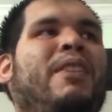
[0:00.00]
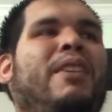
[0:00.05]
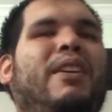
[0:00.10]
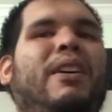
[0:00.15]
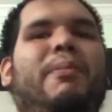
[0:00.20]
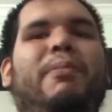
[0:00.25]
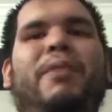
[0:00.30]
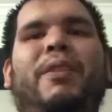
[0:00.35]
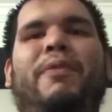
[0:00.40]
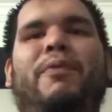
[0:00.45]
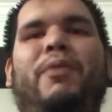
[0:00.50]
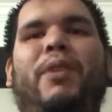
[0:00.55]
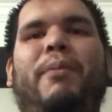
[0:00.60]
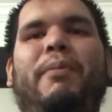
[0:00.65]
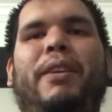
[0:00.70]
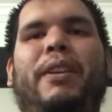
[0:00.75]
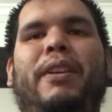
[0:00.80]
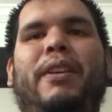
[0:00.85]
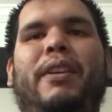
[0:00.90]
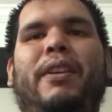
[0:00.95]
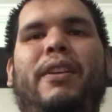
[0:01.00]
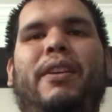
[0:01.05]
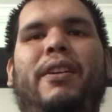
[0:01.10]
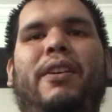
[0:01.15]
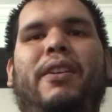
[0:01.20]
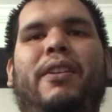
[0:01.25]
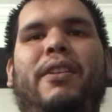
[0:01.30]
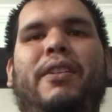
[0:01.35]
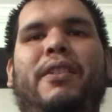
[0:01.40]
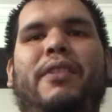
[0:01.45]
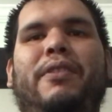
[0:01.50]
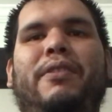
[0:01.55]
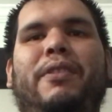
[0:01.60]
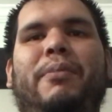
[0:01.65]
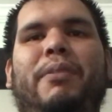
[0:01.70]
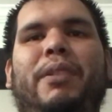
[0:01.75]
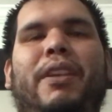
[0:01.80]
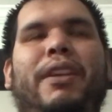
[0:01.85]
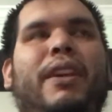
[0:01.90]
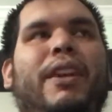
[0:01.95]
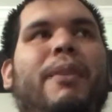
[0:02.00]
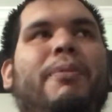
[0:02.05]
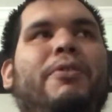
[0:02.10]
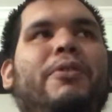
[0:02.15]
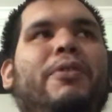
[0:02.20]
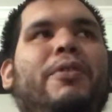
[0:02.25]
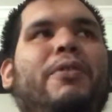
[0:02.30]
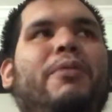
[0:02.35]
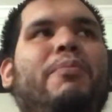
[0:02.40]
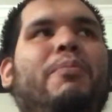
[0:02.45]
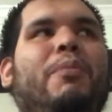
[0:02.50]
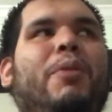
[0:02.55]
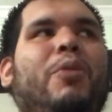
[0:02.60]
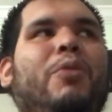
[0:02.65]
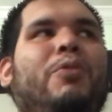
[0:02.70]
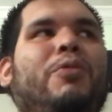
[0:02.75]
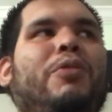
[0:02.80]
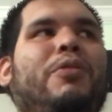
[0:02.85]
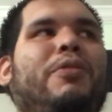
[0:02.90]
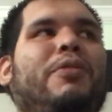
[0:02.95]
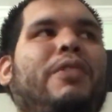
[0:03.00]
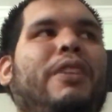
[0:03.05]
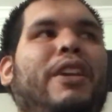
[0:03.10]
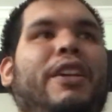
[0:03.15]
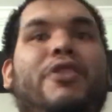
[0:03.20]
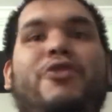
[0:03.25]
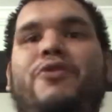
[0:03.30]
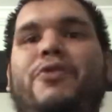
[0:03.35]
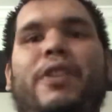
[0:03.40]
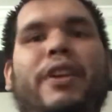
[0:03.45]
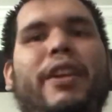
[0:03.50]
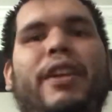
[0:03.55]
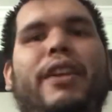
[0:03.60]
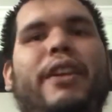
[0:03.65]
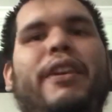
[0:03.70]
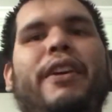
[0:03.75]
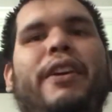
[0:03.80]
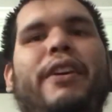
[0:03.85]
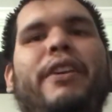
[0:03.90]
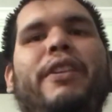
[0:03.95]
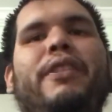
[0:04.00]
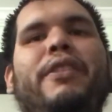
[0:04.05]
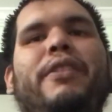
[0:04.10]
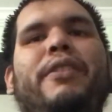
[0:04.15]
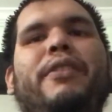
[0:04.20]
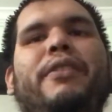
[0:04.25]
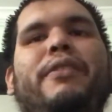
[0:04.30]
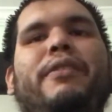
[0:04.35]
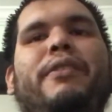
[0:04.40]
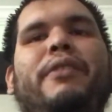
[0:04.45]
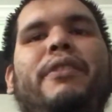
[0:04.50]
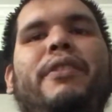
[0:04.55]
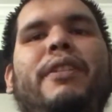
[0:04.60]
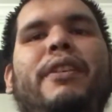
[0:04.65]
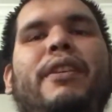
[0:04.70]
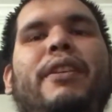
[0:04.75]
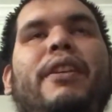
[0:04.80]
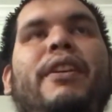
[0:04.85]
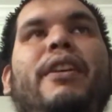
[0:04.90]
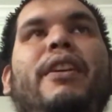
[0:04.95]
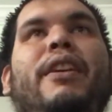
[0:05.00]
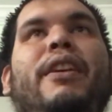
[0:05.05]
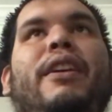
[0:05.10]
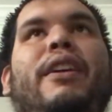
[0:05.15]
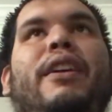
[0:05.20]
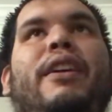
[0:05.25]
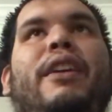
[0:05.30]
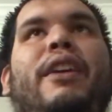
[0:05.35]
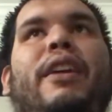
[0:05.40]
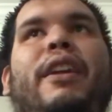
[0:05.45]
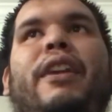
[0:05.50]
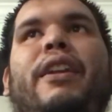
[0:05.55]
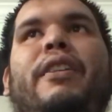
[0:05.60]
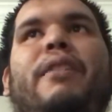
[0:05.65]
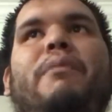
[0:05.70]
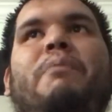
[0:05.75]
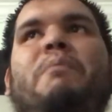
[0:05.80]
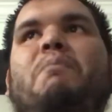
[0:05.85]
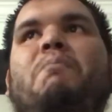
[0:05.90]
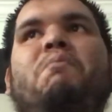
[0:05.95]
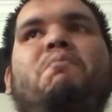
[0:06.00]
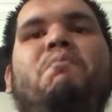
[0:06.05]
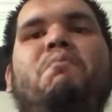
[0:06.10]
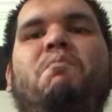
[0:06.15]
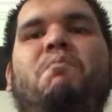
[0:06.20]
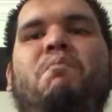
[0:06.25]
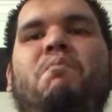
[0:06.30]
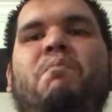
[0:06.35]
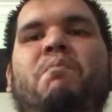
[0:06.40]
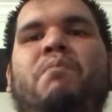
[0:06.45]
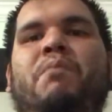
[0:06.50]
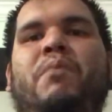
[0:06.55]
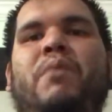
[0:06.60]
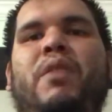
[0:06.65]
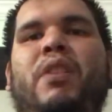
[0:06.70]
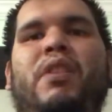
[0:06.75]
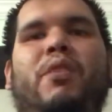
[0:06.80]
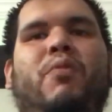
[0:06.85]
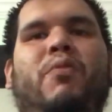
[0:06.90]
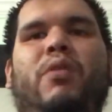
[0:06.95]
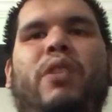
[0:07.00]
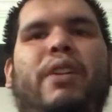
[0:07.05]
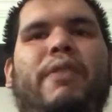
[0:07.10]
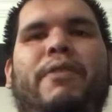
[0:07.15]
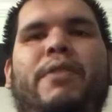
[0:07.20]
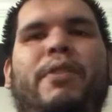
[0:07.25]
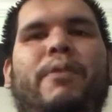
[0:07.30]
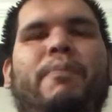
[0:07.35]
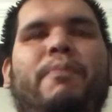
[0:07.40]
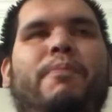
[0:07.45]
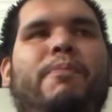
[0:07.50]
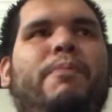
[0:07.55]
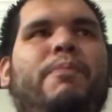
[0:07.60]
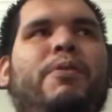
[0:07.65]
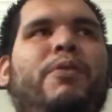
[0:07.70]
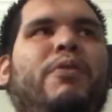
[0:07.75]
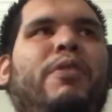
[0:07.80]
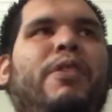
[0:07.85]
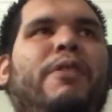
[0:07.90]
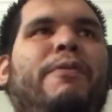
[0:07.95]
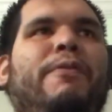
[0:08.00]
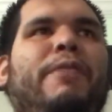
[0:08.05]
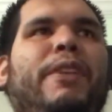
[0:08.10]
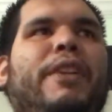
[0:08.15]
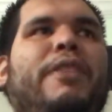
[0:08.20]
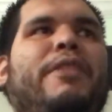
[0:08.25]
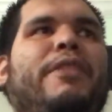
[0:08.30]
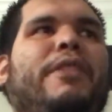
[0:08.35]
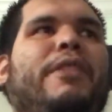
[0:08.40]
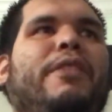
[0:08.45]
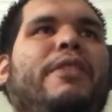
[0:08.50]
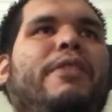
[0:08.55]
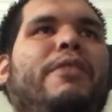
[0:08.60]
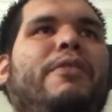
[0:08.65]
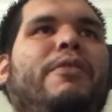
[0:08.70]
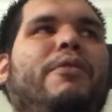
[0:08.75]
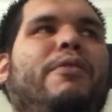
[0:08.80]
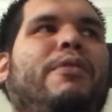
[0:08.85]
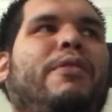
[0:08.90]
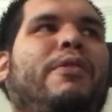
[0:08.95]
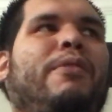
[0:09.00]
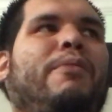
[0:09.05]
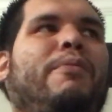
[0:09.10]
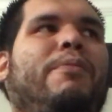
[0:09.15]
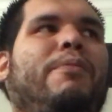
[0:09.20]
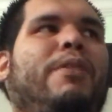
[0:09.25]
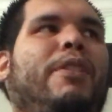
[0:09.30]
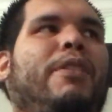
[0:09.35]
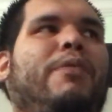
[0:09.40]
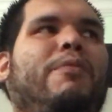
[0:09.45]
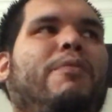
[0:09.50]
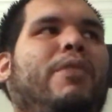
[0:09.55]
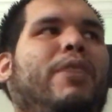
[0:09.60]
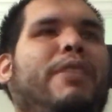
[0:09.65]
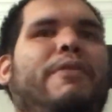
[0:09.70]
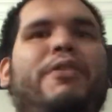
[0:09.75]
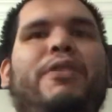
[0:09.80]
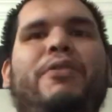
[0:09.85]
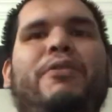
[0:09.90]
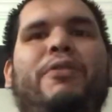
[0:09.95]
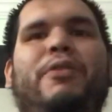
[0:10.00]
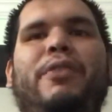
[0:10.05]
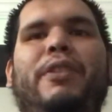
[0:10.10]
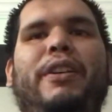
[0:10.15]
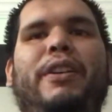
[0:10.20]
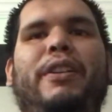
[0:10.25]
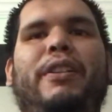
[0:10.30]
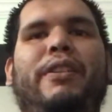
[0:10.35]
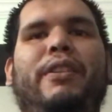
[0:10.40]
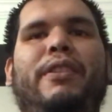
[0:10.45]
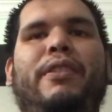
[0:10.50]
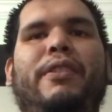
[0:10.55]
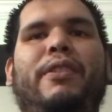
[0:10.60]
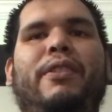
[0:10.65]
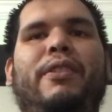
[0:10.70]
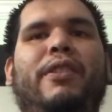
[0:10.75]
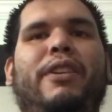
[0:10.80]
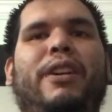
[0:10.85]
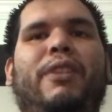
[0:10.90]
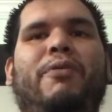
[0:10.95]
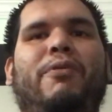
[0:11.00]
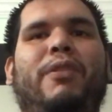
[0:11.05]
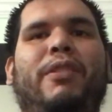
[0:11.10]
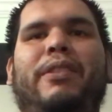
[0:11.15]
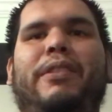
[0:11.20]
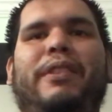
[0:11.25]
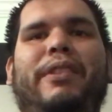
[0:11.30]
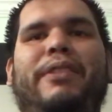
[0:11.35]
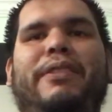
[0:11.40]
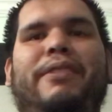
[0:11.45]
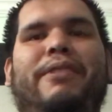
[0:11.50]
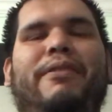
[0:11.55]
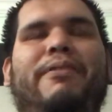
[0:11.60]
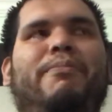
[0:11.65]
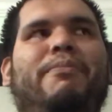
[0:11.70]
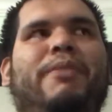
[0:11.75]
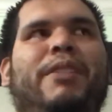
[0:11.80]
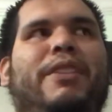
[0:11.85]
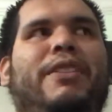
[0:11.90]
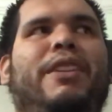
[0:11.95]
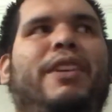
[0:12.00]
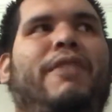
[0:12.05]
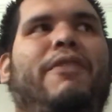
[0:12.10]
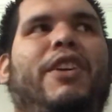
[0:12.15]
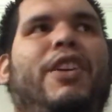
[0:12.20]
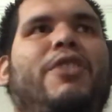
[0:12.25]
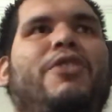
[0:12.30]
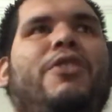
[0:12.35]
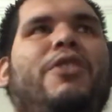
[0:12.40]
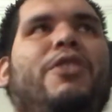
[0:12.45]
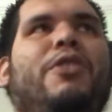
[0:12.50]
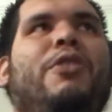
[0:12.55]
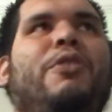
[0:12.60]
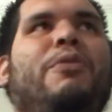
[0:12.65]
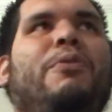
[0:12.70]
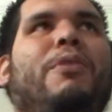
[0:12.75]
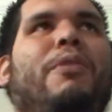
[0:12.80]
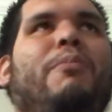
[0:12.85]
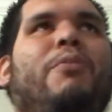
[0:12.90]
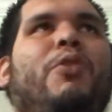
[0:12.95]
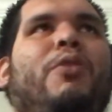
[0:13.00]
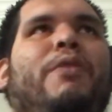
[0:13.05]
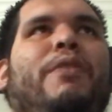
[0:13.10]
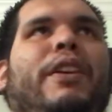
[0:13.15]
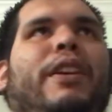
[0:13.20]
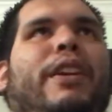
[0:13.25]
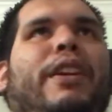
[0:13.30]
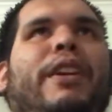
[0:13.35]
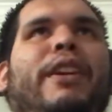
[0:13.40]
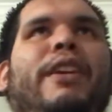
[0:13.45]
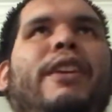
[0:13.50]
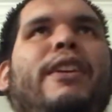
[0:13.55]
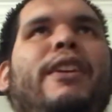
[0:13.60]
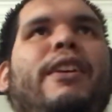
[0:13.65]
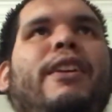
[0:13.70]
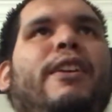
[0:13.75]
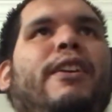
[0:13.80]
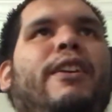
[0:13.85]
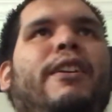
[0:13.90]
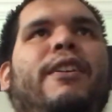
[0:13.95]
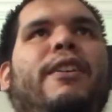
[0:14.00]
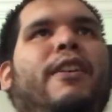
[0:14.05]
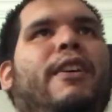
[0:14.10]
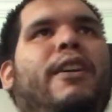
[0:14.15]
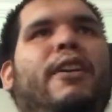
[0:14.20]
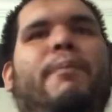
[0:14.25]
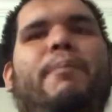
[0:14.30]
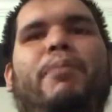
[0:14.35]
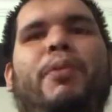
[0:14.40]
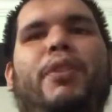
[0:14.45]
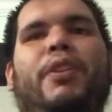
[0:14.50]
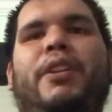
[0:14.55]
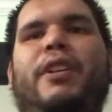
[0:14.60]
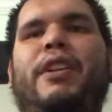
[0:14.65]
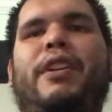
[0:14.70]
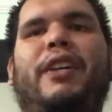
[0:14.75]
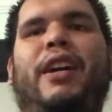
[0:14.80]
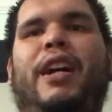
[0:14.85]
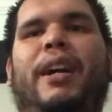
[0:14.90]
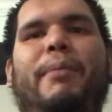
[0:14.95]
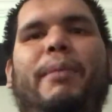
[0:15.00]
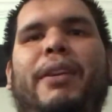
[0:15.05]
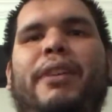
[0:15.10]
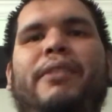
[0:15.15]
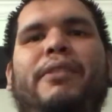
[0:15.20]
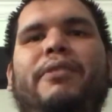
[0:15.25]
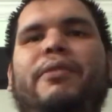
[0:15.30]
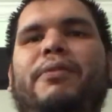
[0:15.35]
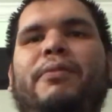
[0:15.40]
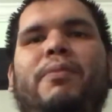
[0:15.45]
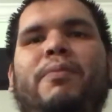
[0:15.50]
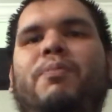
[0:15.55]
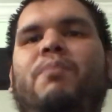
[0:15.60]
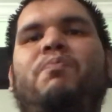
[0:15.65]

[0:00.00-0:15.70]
I believe women are some of the absolute most intriguing characters in whatever sort of fiction or in whatever story you look at, whether it's a TV show, a movie, a book, comics,